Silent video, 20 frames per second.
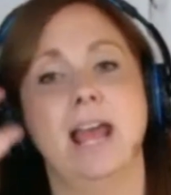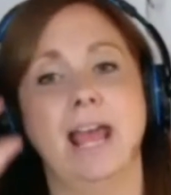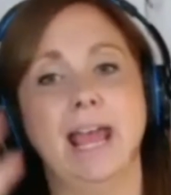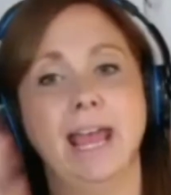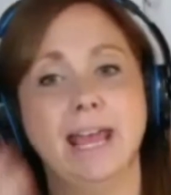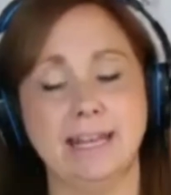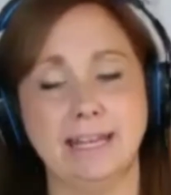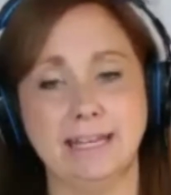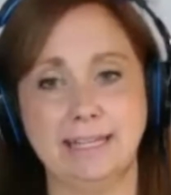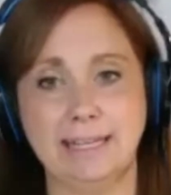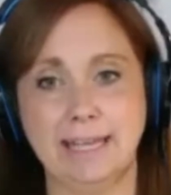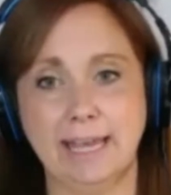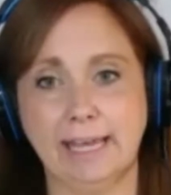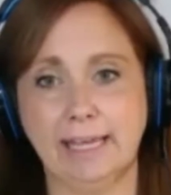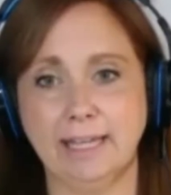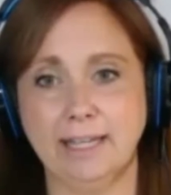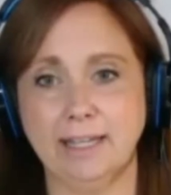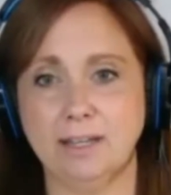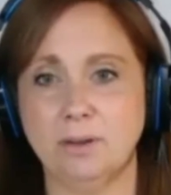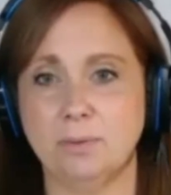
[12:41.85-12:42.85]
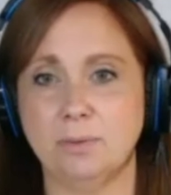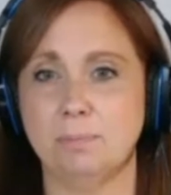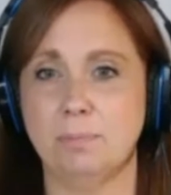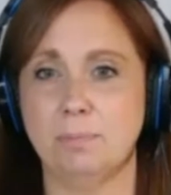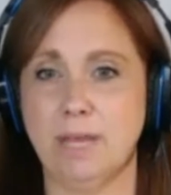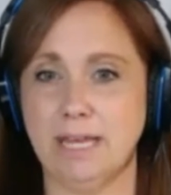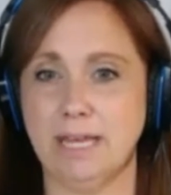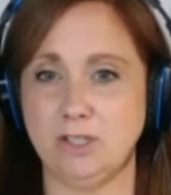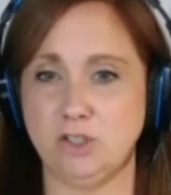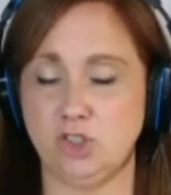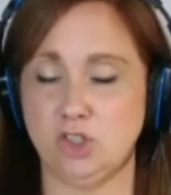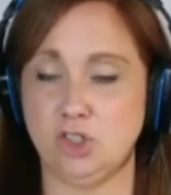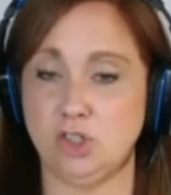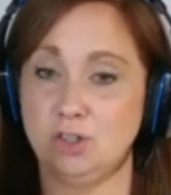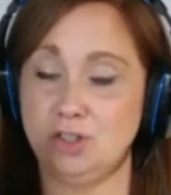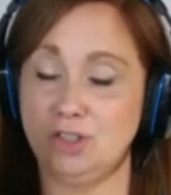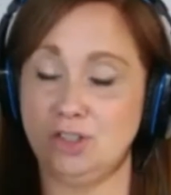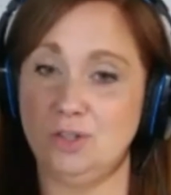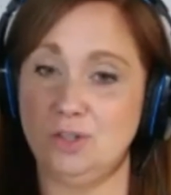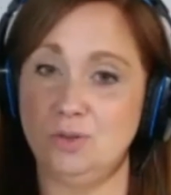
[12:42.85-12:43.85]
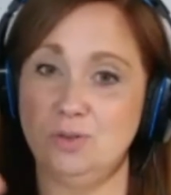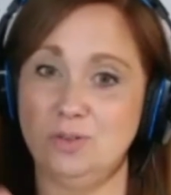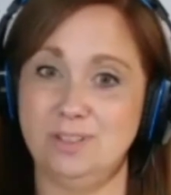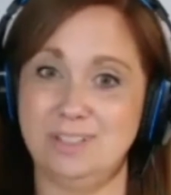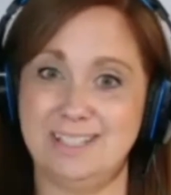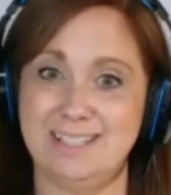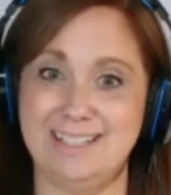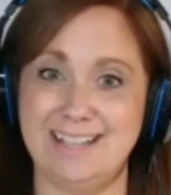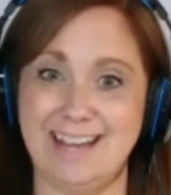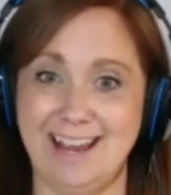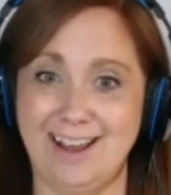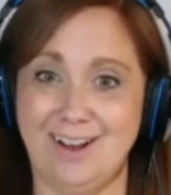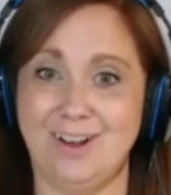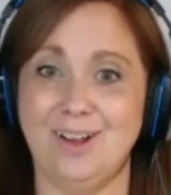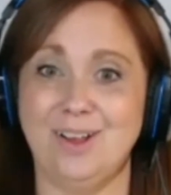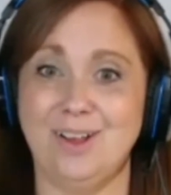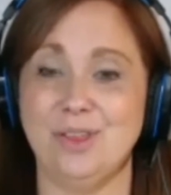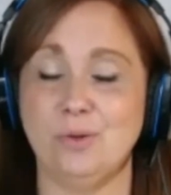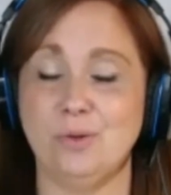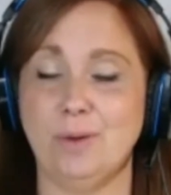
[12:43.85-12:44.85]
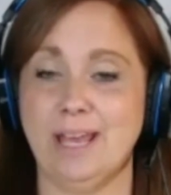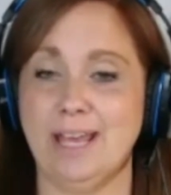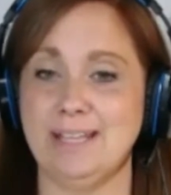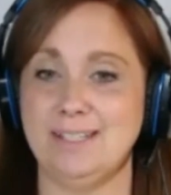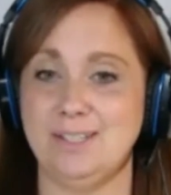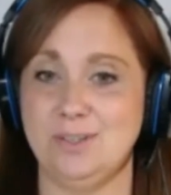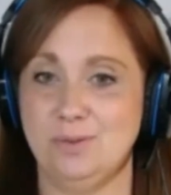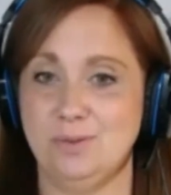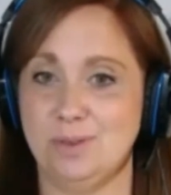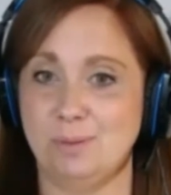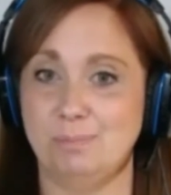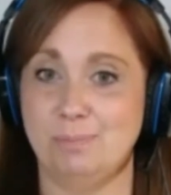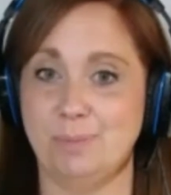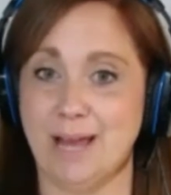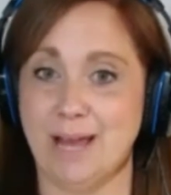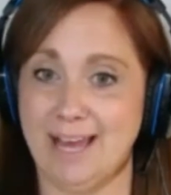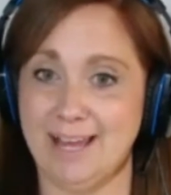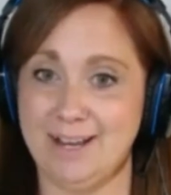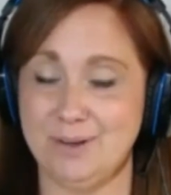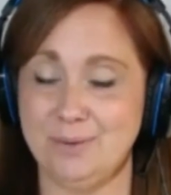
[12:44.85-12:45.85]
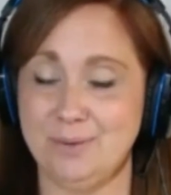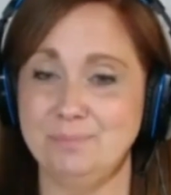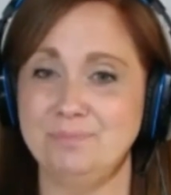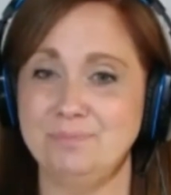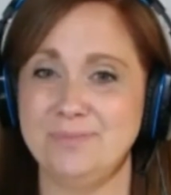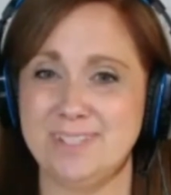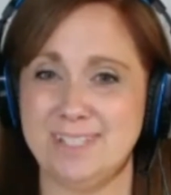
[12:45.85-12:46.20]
And again, make sure to stay all the way to the bottom.